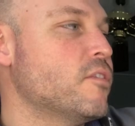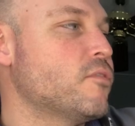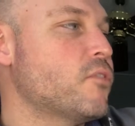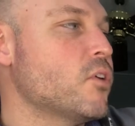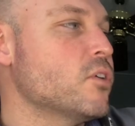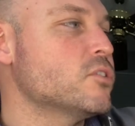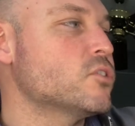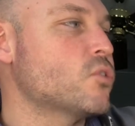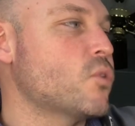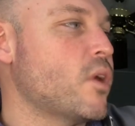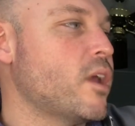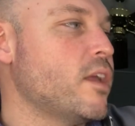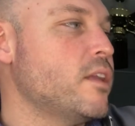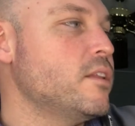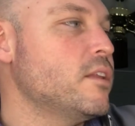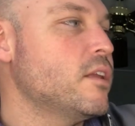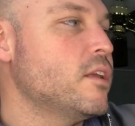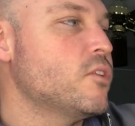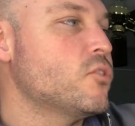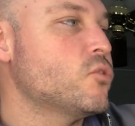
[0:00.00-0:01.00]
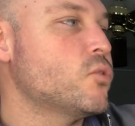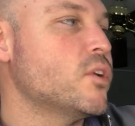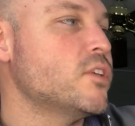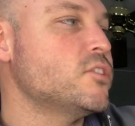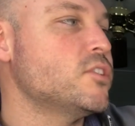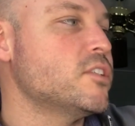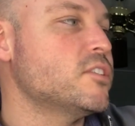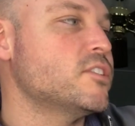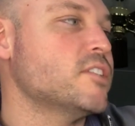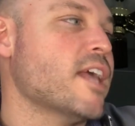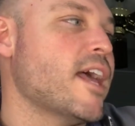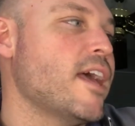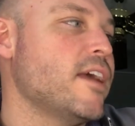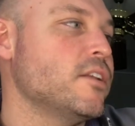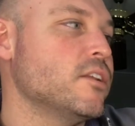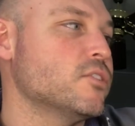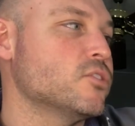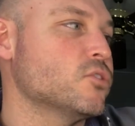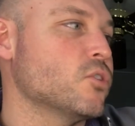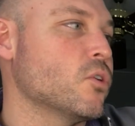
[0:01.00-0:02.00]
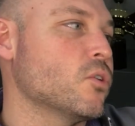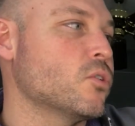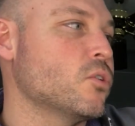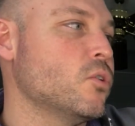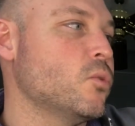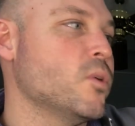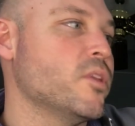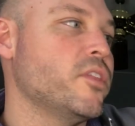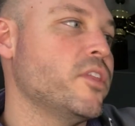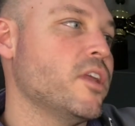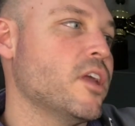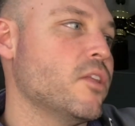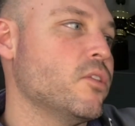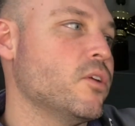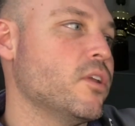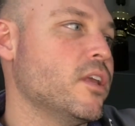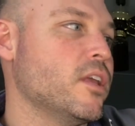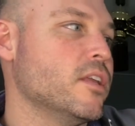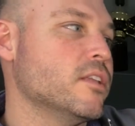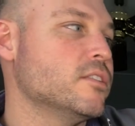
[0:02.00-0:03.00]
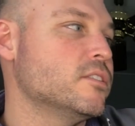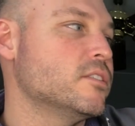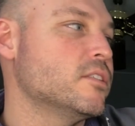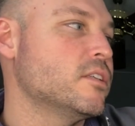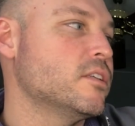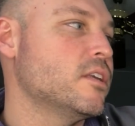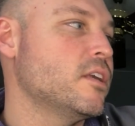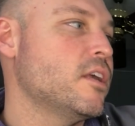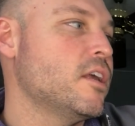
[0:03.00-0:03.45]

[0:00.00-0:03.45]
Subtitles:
first grade, Tricia sat in a circle with the other kids.